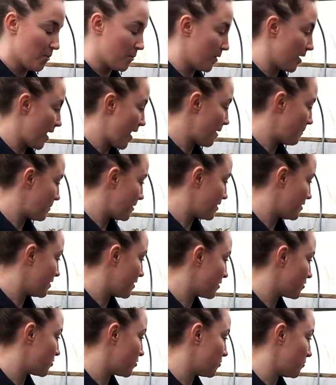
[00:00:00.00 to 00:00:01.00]
we're happy
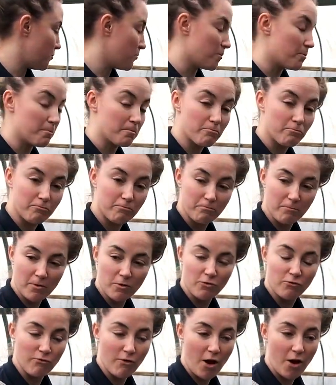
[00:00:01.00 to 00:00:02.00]
to
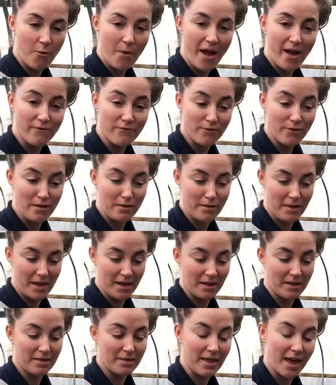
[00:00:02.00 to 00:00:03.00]
grow everything